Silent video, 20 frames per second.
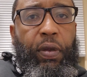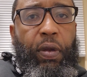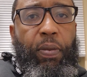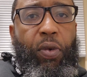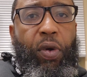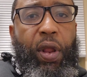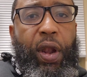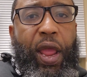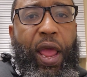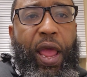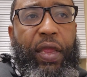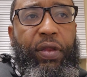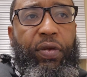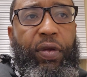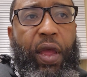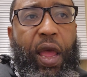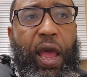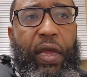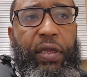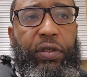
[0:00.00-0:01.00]
Good morning, how
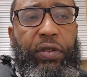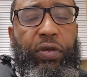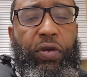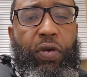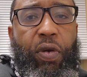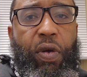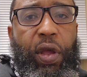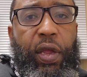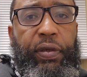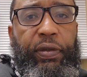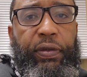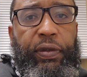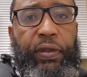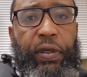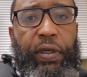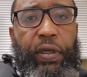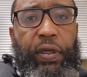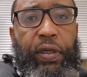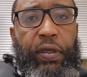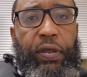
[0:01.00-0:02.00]
you guys doing?
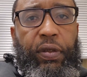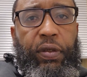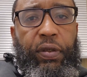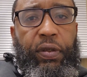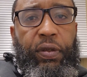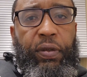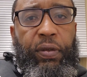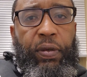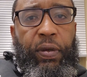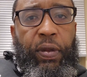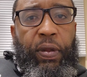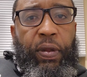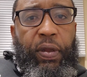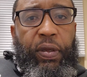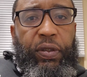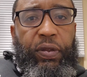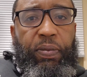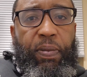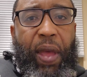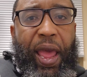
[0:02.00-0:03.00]

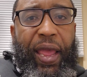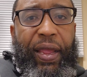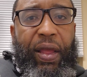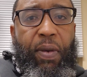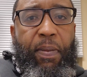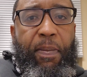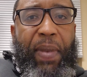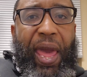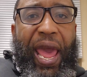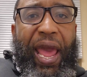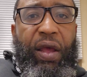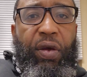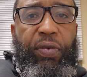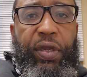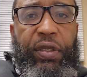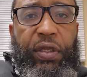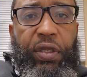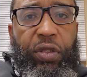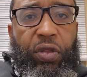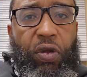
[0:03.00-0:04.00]
It's Mike. I'm back
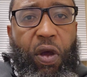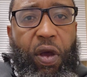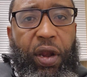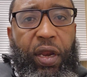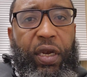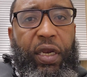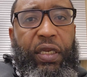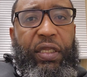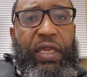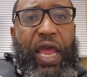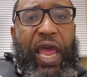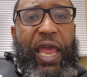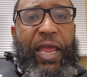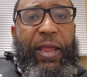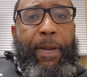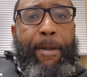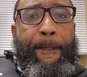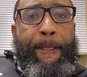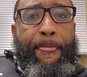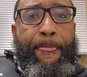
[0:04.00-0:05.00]
with the thought of the
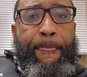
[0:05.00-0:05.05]
day.